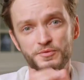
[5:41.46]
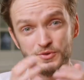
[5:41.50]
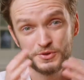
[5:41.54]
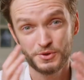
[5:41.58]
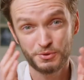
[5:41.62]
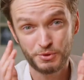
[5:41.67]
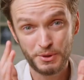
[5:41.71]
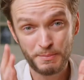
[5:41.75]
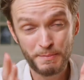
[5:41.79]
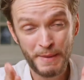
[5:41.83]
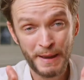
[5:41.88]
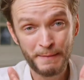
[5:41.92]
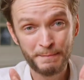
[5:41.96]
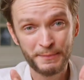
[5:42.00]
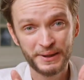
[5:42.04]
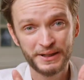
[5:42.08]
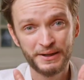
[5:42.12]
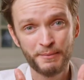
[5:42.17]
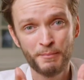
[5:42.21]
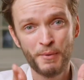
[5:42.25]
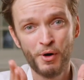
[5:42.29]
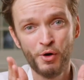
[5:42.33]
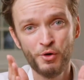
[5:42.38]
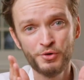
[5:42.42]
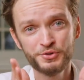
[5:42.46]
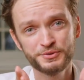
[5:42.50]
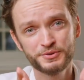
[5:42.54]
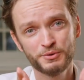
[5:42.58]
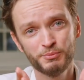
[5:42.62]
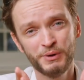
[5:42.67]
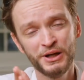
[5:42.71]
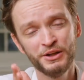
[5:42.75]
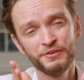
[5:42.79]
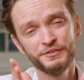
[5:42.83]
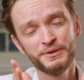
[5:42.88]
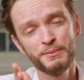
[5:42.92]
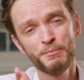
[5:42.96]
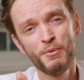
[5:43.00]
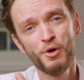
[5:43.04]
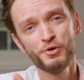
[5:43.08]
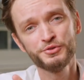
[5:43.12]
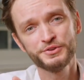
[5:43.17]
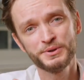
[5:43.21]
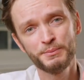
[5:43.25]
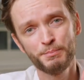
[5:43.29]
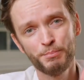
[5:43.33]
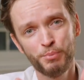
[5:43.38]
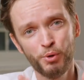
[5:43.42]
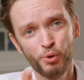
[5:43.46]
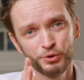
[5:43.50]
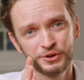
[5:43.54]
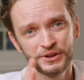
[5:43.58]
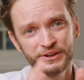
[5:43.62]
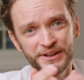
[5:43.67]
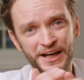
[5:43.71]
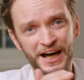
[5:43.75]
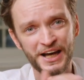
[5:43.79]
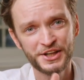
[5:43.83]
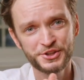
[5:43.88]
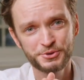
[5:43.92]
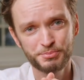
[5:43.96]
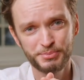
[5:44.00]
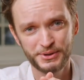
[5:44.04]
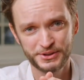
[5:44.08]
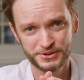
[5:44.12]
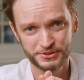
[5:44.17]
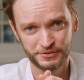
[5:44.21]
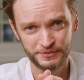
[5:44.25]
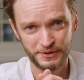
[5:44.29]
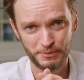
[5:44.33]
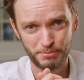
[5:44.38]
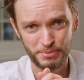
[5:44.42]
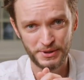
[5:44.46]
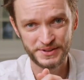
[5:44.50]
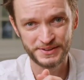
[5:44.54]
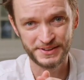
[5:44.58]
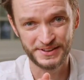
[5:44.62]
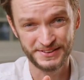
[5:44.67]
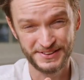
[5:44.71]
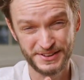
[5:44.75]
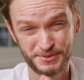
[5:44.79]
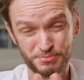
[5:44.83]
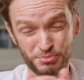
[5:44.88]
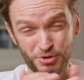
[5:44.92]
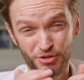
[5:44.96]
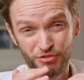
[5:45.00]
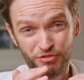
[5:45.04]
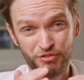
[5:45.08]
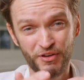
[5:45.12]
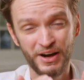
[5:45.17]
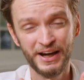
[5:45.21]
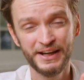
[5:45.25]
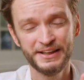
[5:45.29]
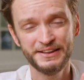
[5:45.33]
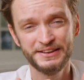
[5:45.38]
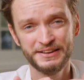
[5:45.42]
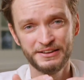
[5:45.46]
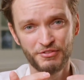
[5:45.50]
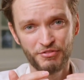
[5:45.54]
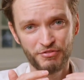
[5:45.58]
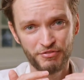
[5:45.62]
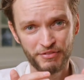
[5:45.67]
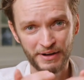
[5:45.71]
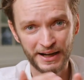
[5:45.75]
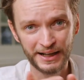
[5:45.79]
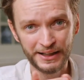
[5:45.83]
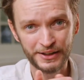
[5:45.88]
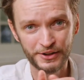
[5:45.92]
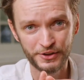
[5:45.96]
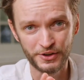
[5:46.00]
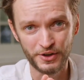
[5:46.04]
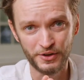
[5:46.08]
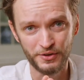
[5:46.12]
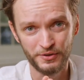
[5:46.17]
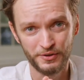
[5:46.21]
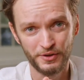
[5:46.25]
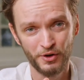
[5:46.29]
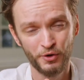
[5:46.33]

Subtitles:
So remember, one of the most important aspects of the business is providing value.